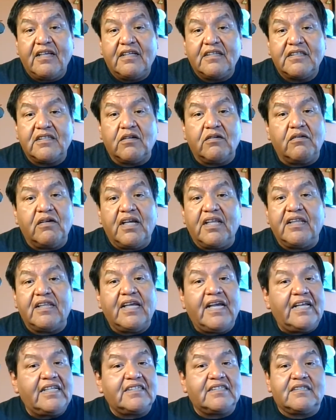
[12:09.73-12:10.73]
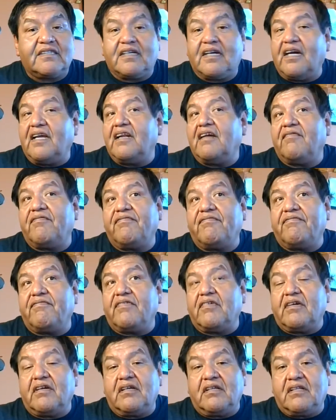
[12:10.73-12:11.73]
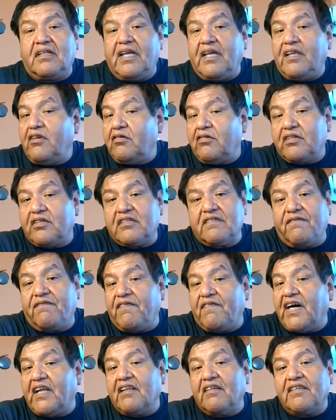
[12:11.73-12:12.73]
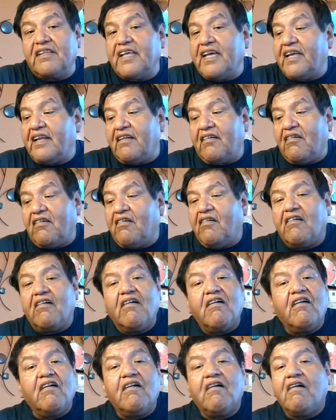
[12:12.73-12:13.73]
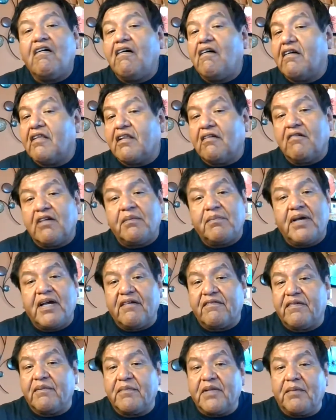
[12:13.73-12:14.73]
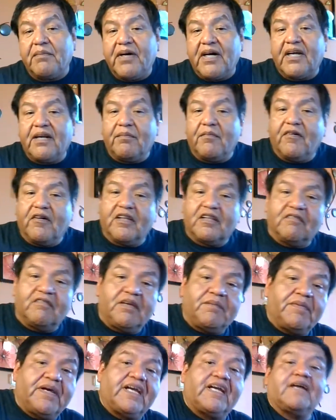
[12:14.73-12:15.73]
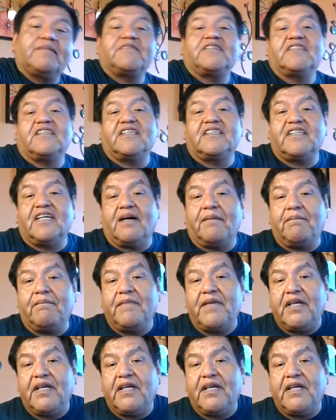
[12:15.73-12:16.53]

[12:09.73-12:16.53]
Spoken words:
So, and that's kind of, then you just follow that all the way back from the bottom, all the way back up to the top.